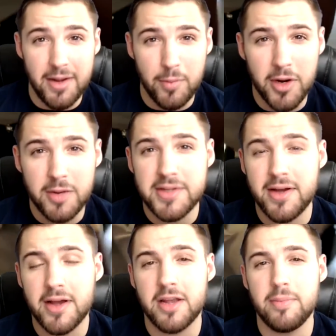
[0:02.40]
we're going to be
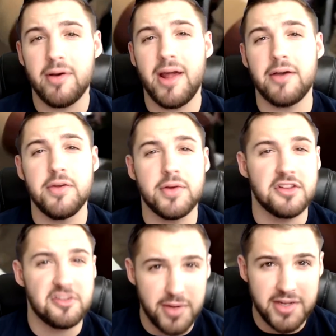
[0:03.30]
talking about how you can
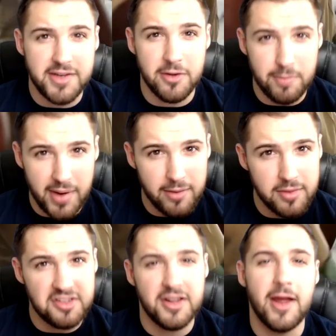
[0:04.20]
speak to your
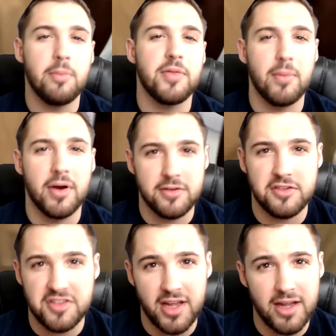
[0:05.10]
parents and help them
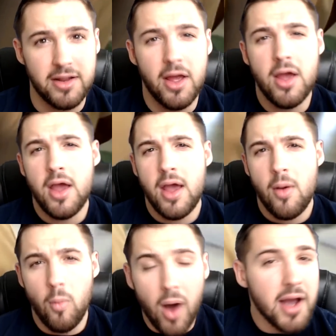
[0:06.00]
understand
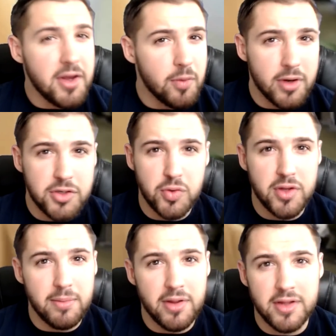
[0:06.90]
why you want to join
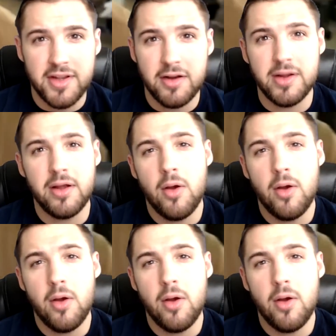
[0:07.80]
the military,